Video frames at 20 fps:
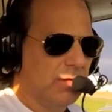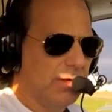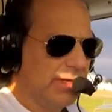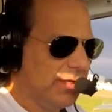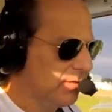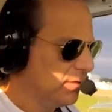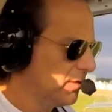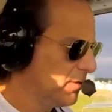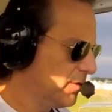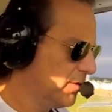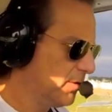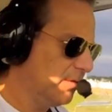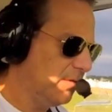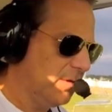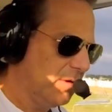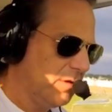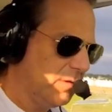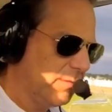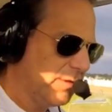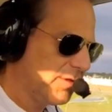Altitude,
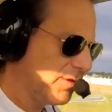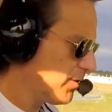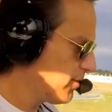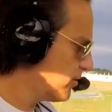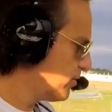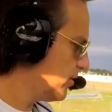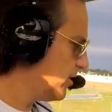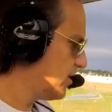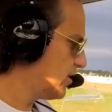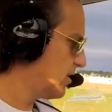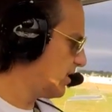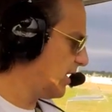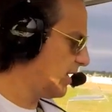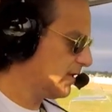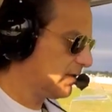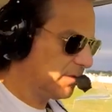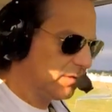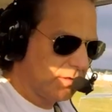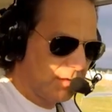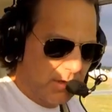mixture is rich, gas.
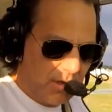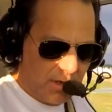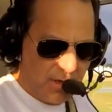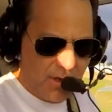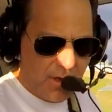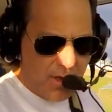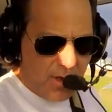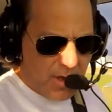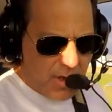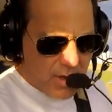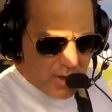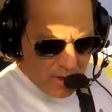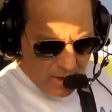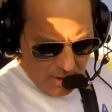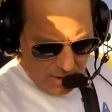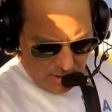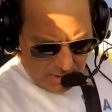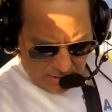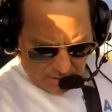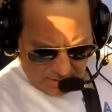
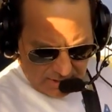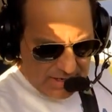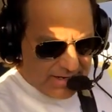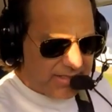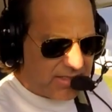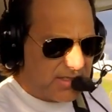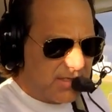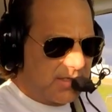Lights,